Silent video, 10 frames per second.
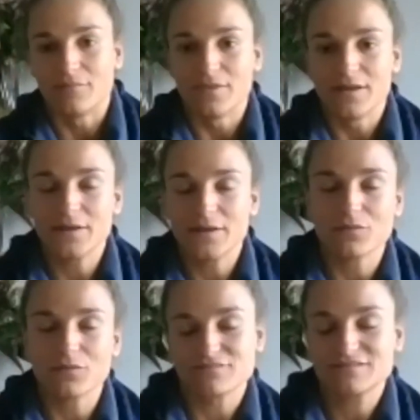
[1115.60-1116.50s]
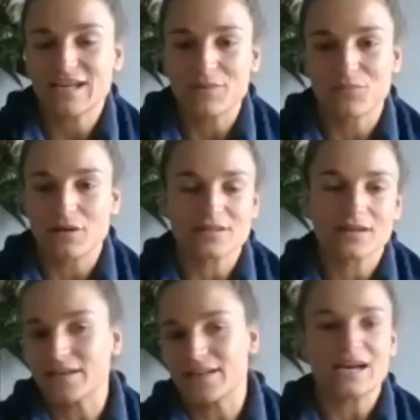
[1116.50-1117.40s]
There was a time where I was like,
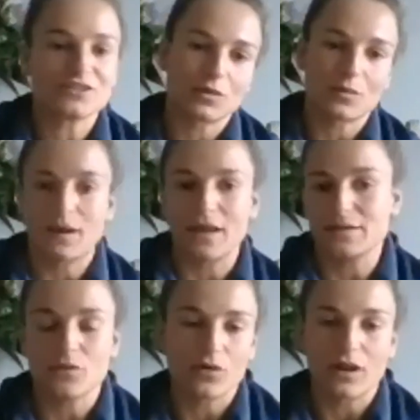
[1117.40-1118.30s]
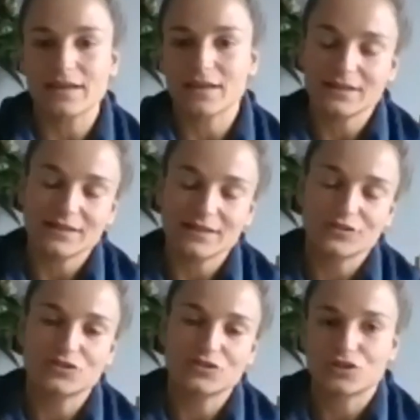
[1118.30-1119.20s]
oh no, I don't want to play anymore.
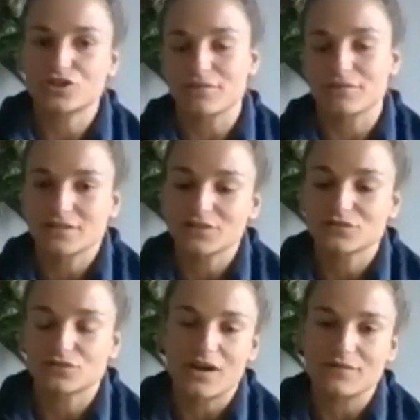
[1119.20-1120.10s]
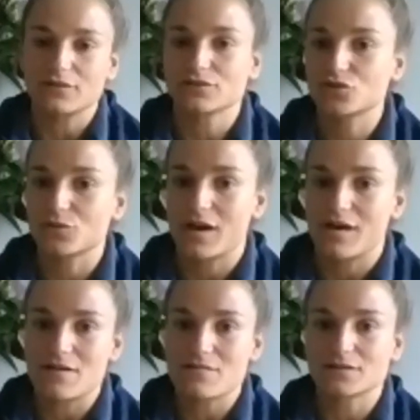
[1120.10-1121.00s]
It's too much travel. Because I used to travel 2.5
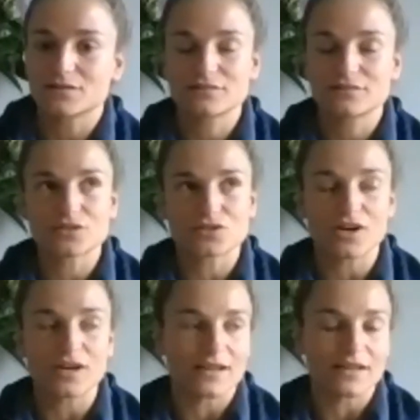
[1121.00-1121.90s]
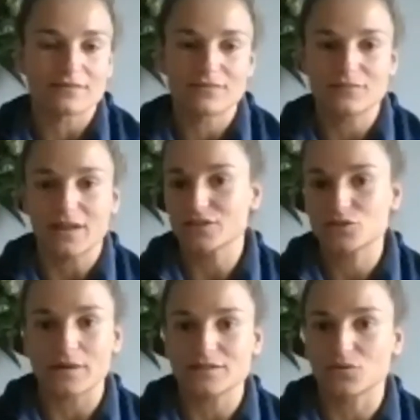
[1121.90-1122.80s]
hours to training
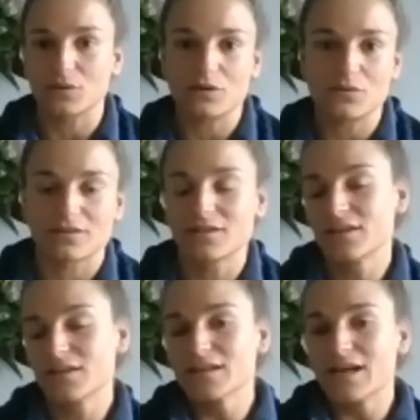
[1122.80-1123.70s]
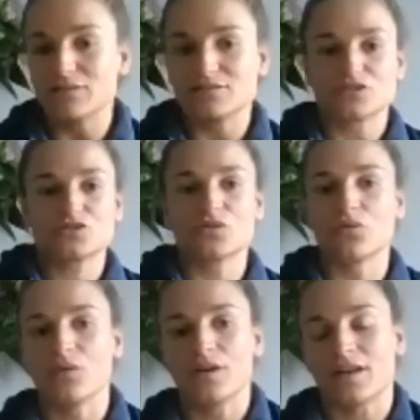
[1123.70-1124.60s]
twice a week when I was in
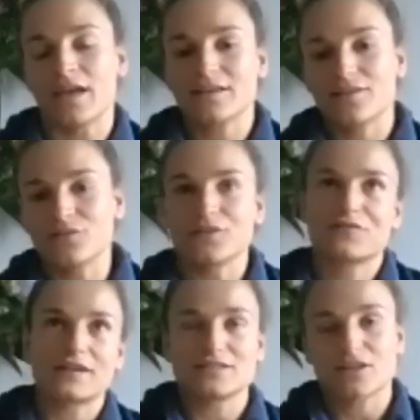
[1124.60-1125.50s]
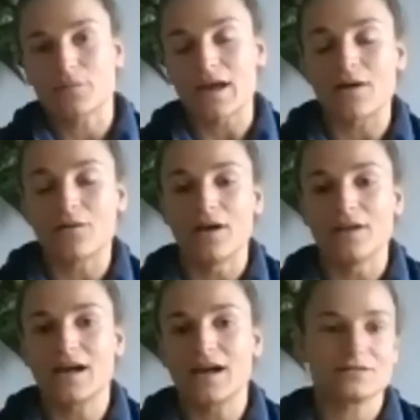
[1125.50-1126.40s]
school, and all his friends are going out,
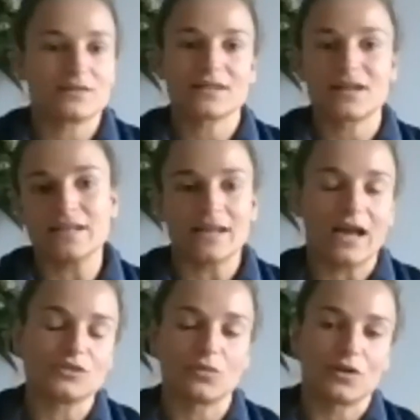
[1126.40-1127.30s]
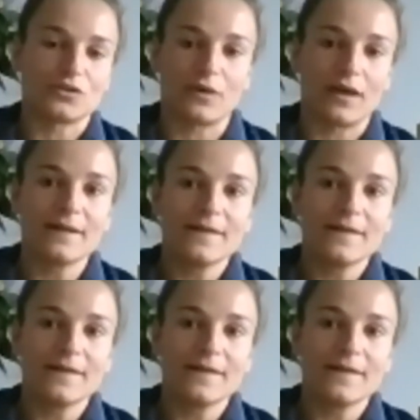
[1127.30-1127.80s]
and I was like, no, I don't want to do it.